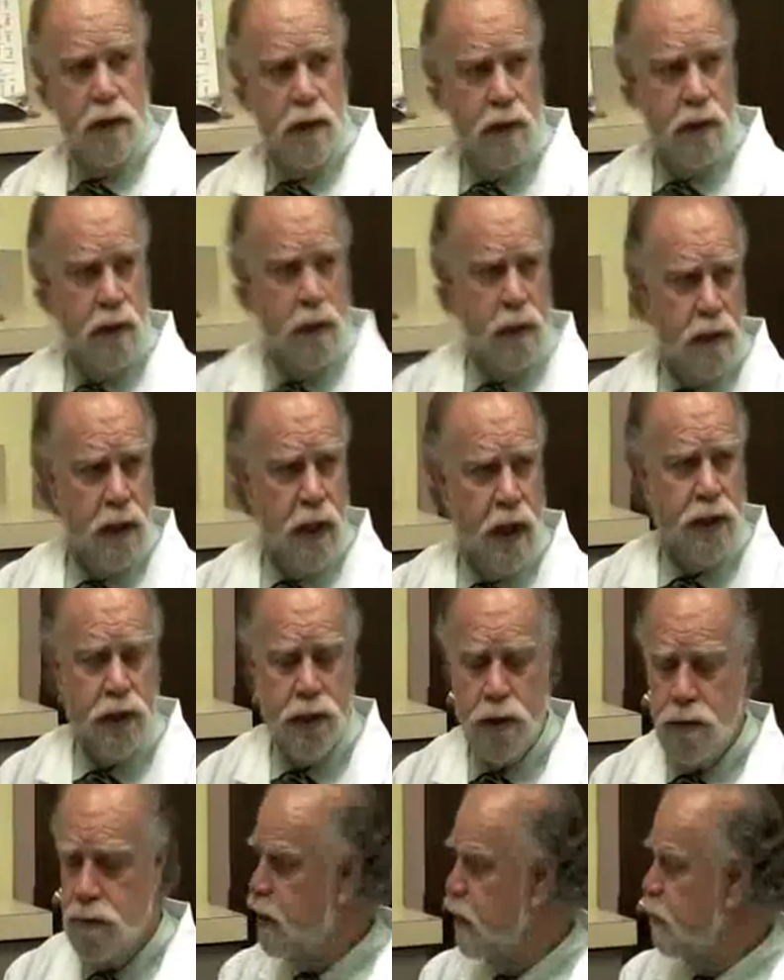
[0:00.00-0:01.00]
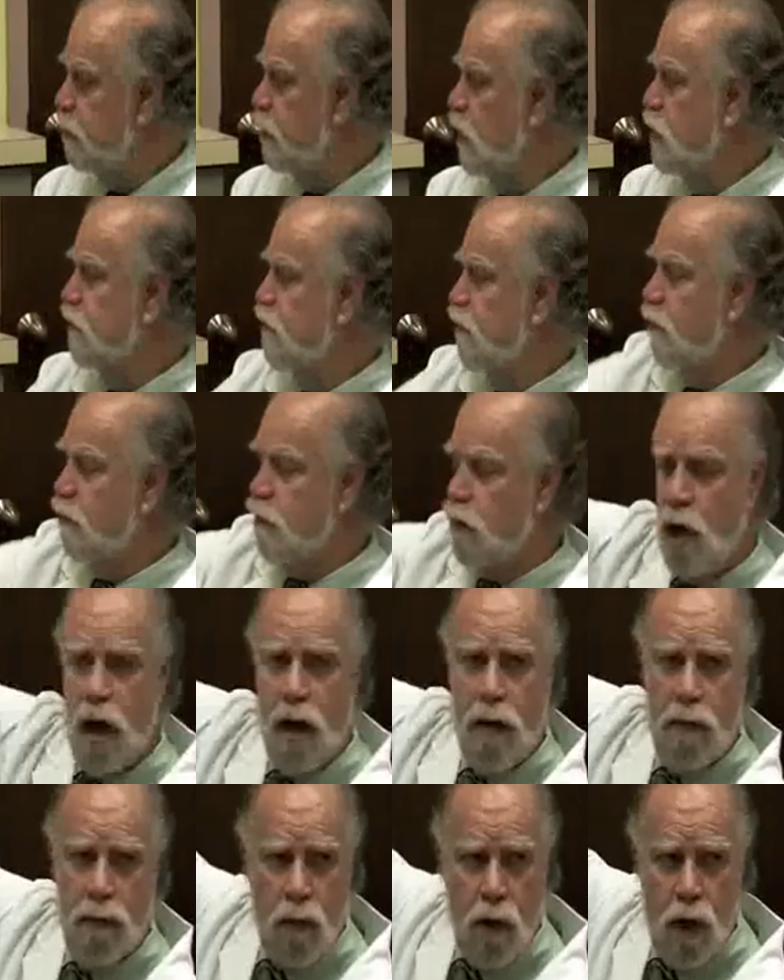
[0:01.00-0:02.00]
Well, that shouldn't be much of a
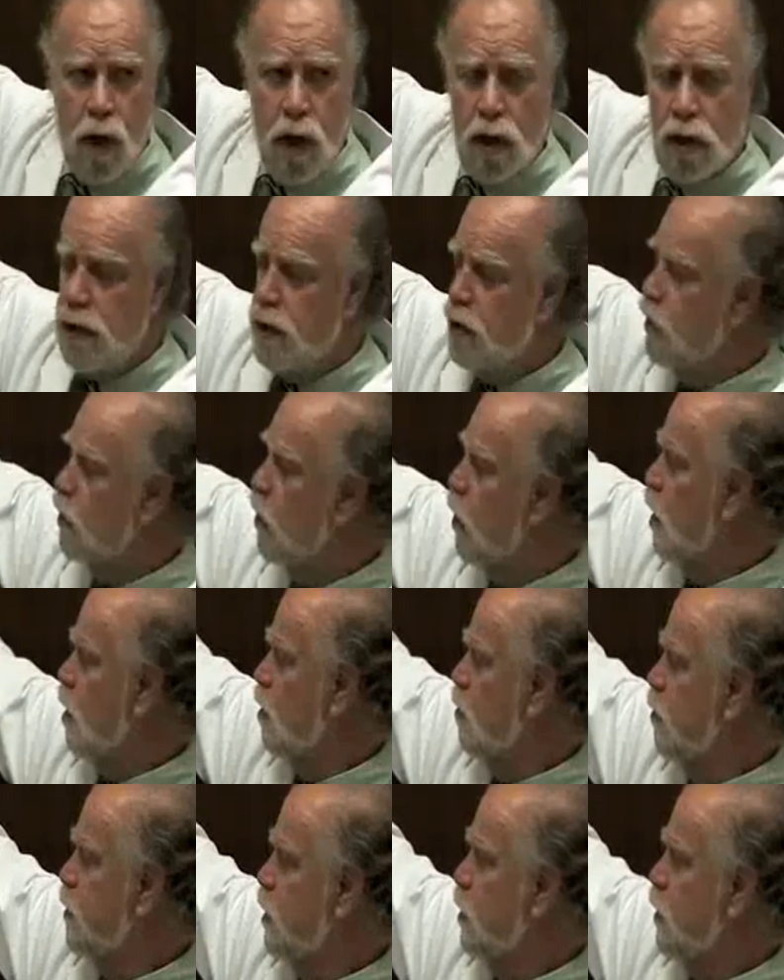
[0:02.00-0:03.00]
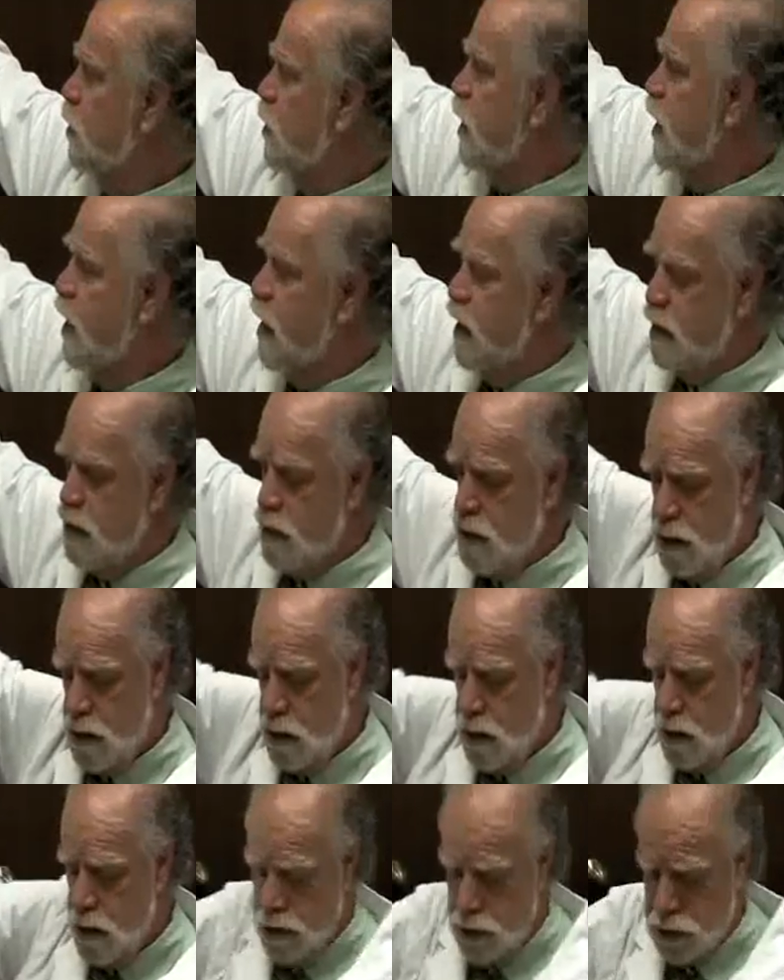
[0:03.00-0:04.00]
problem. Walking the dog will be okay.
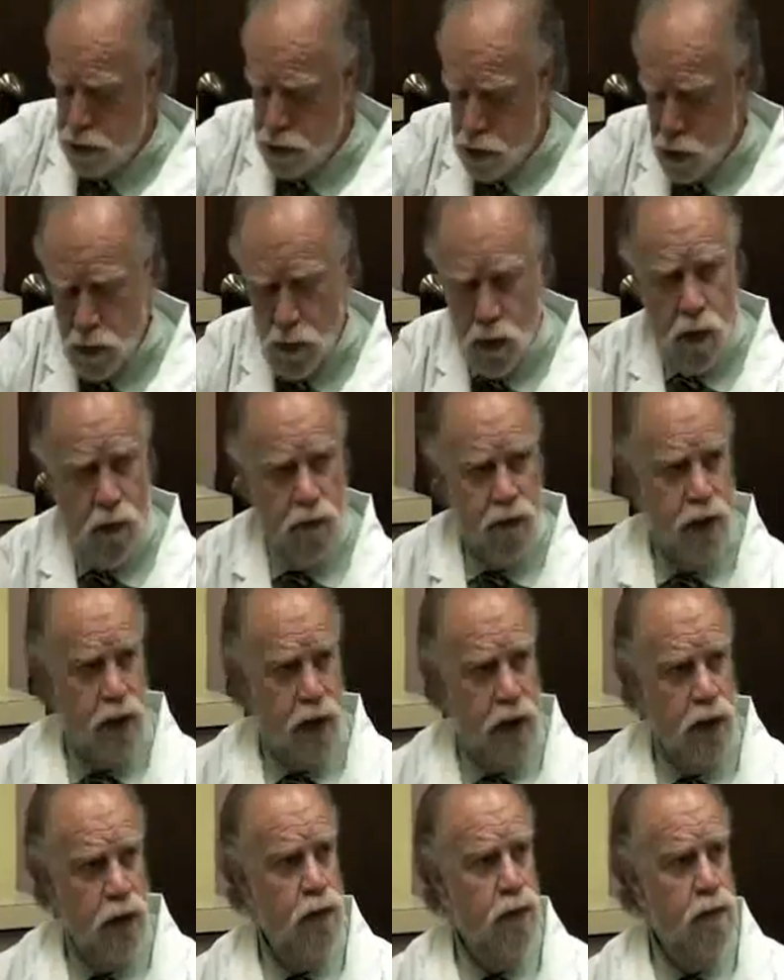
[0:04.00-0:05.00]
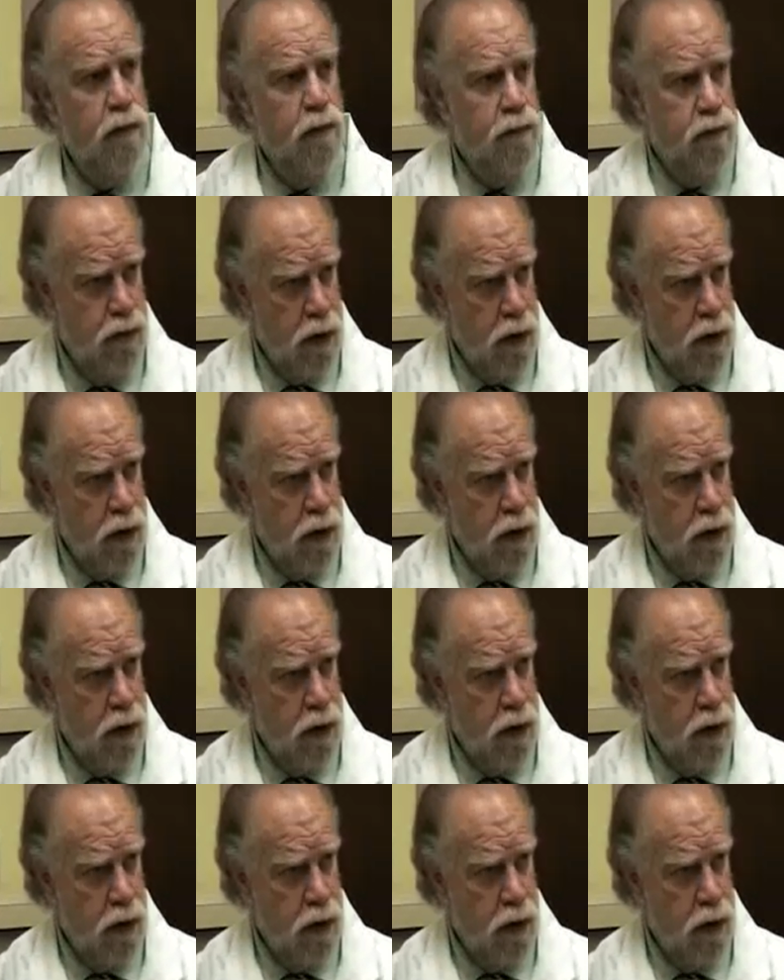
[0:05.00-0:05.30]
Just don't overdo